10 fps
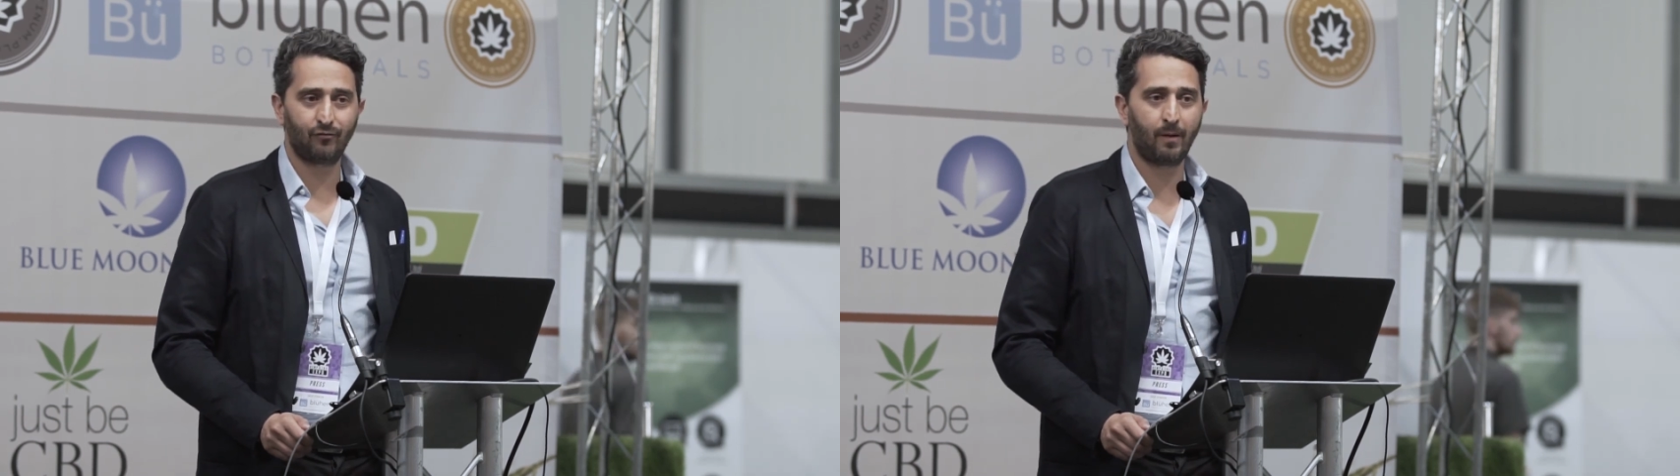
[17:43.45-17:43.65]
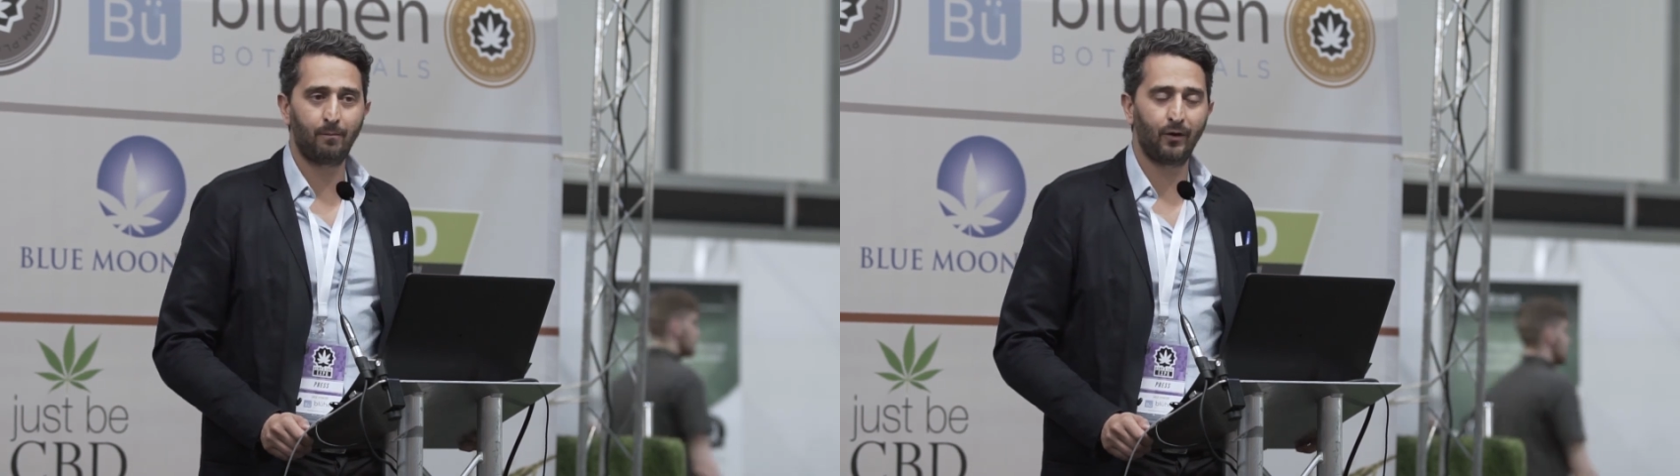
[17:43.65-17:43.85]

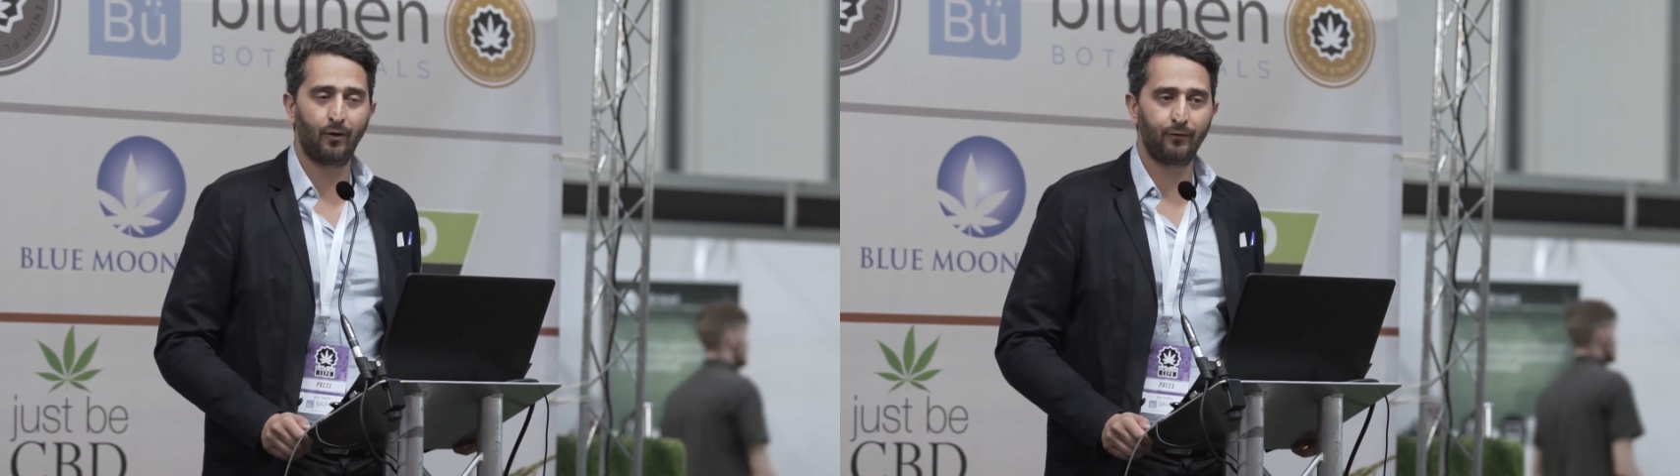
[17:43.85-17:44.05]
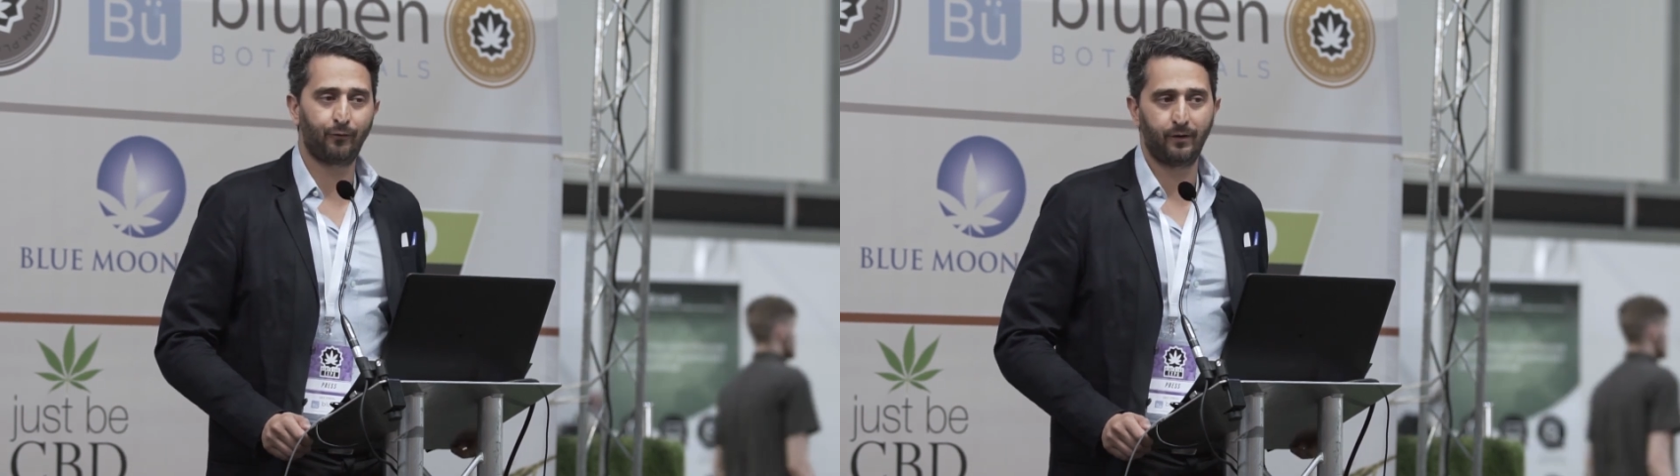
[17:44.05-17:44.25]
rumble
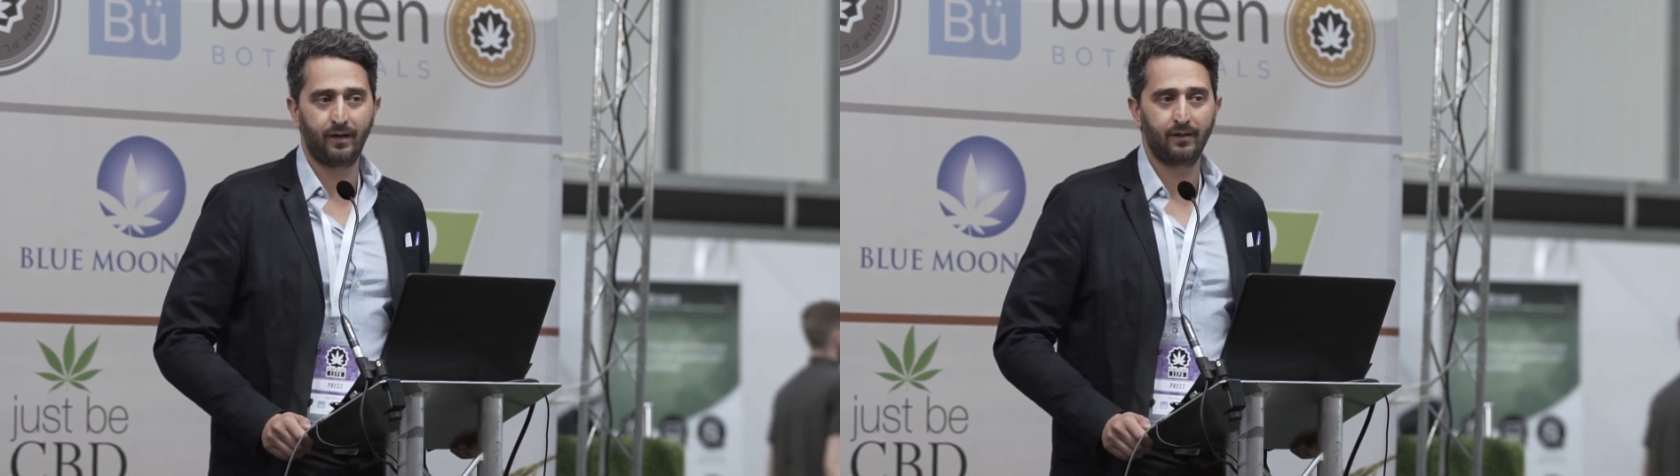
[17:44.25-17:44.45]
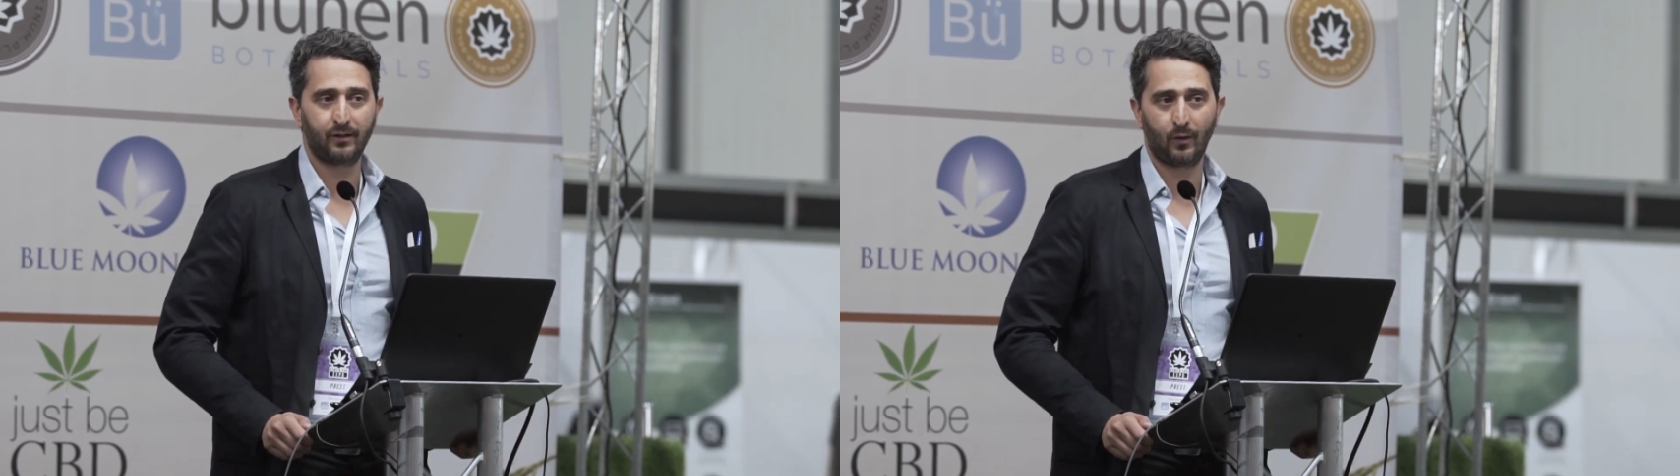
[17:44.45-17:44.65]
on for
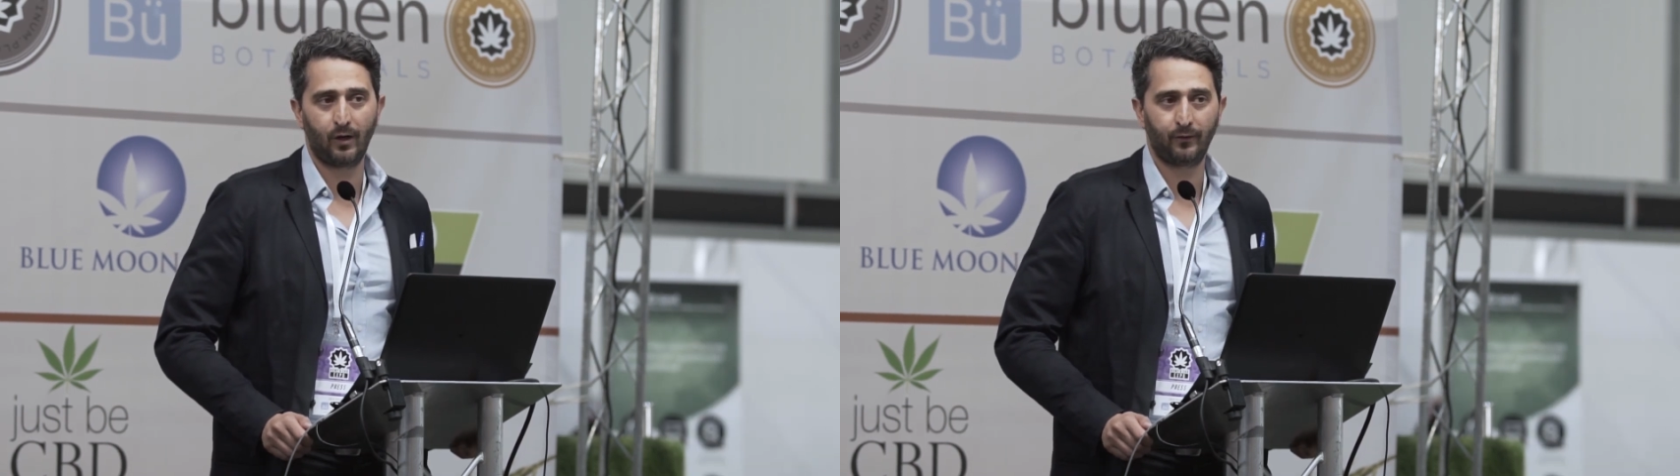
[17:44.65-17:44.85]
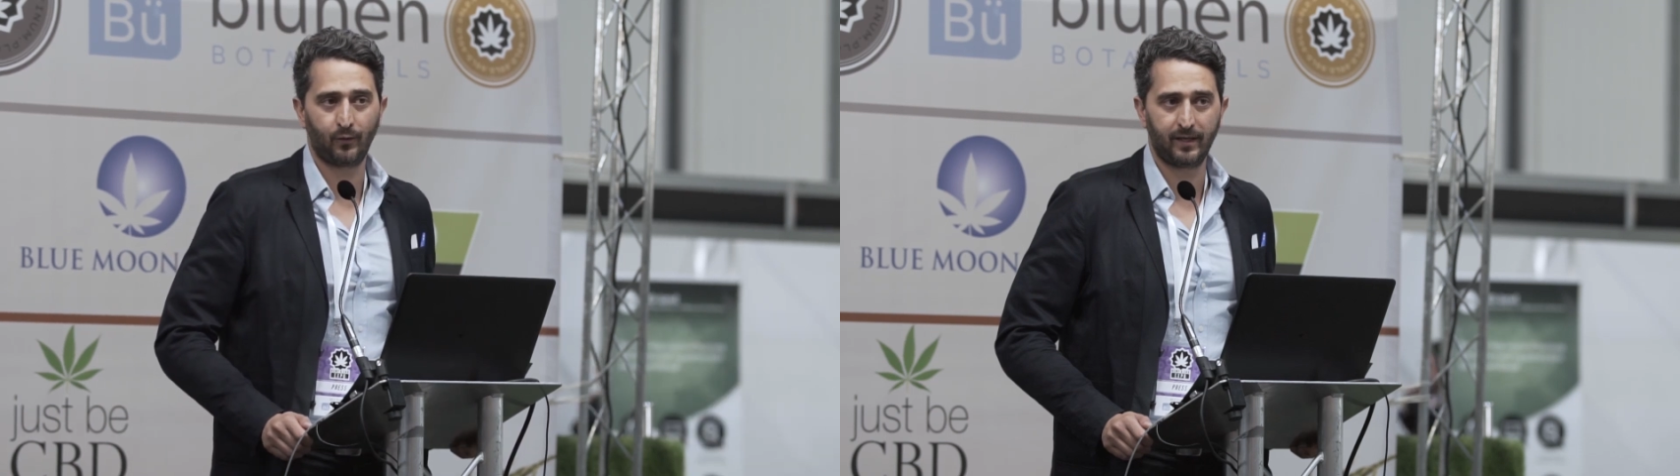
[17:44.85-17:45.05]
another
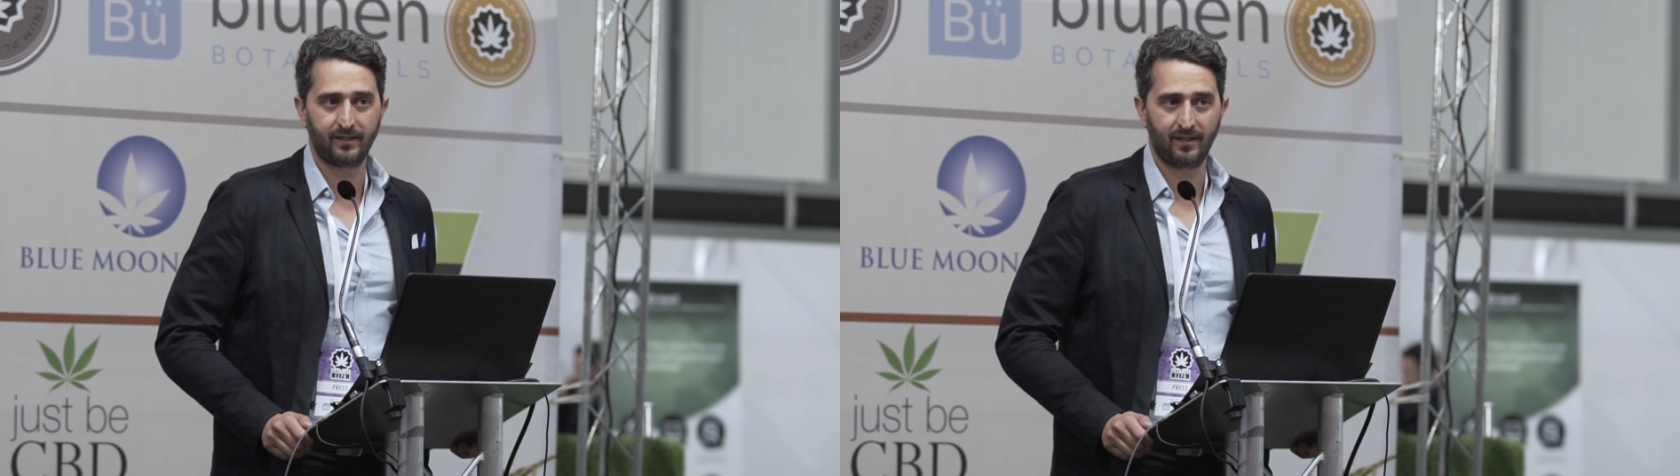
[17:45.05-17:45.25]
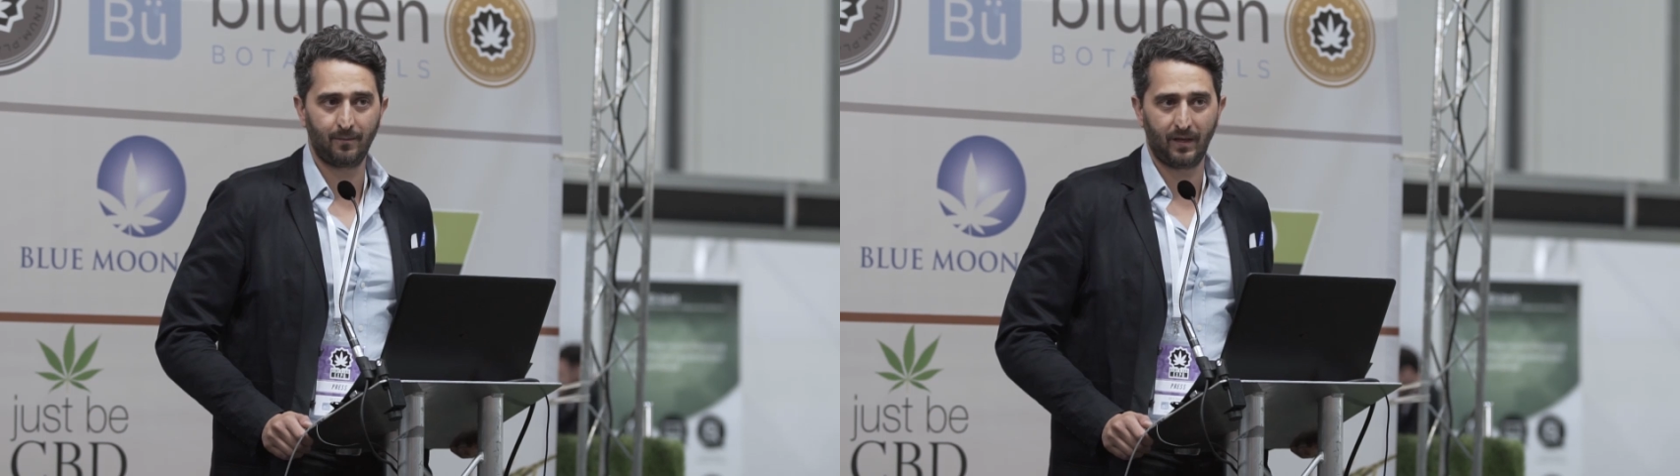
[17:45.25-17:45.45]
12 to
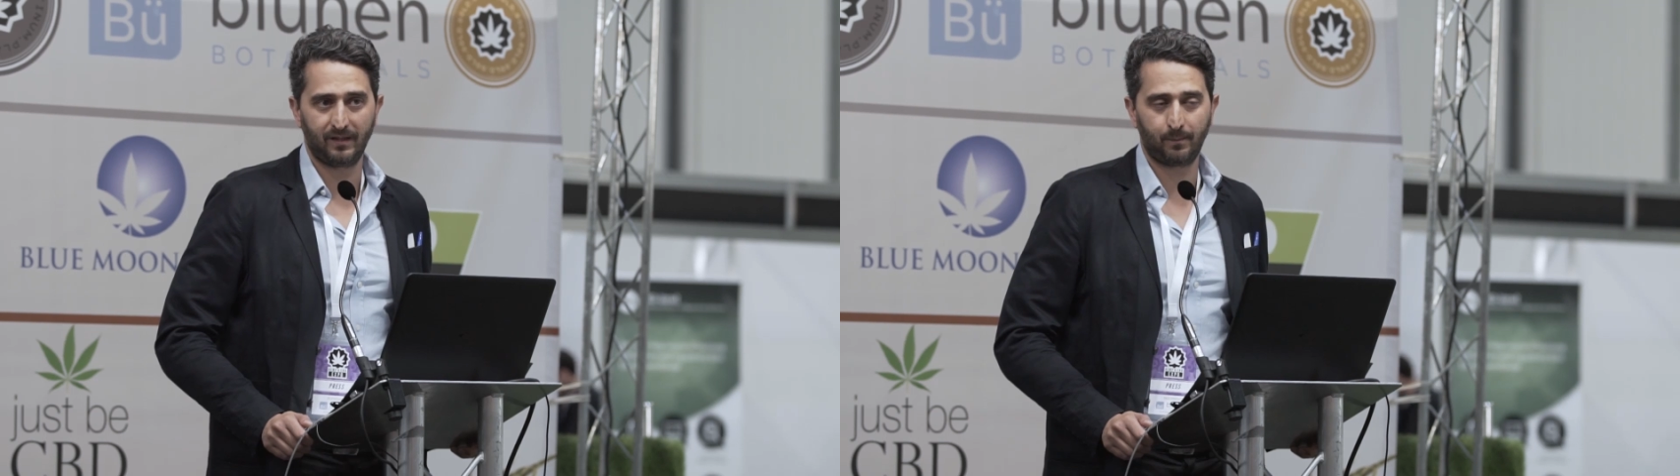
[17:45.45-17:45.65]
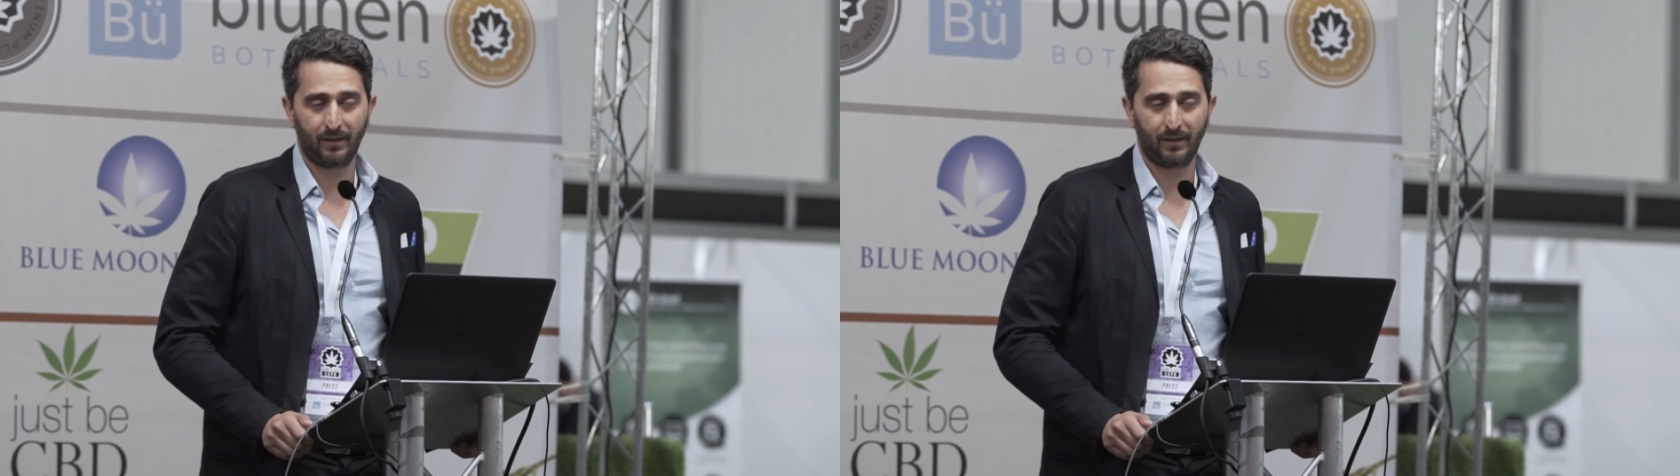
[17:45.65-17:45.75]
18 months.